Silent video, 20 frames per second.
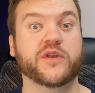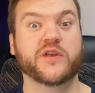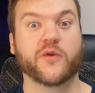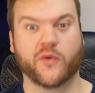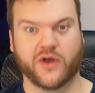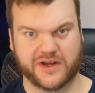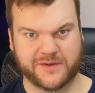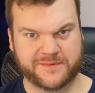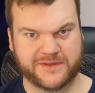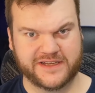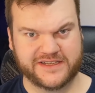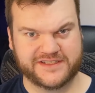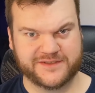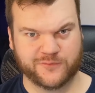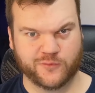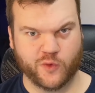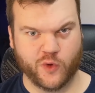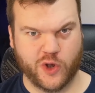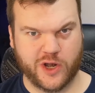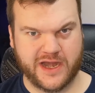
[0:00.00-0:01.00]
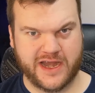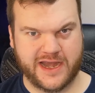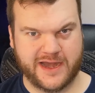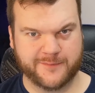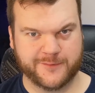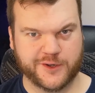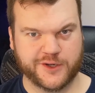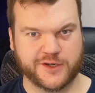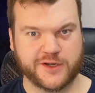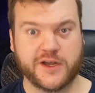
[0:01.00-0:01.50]
you want to play some
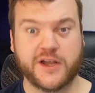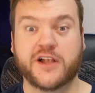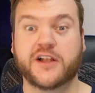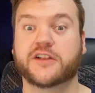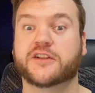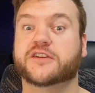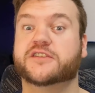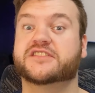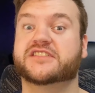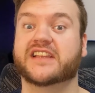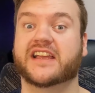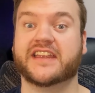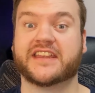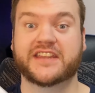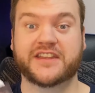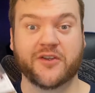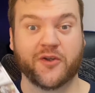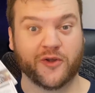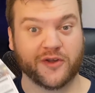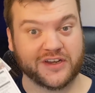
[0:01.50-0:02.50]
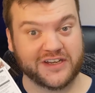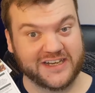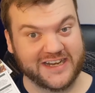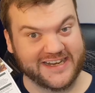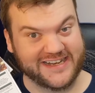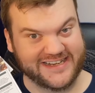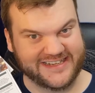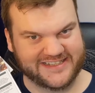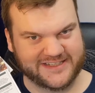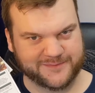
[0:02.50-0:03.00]
Warhammer? Looks like you're gonna
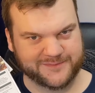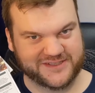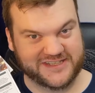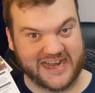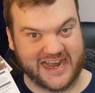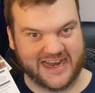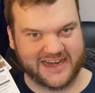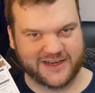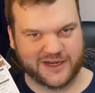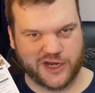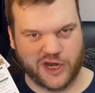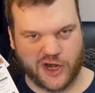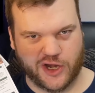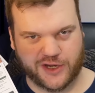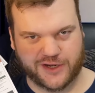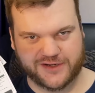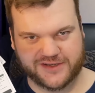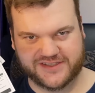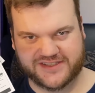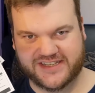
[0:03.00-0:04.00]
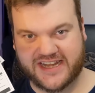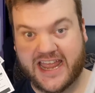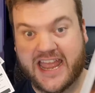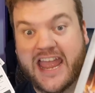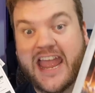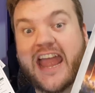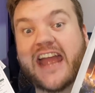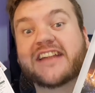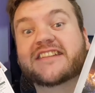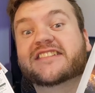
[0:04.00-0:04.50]
need some data cards
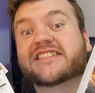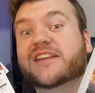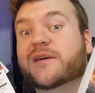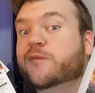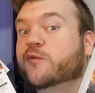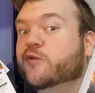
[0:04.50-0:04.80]
and some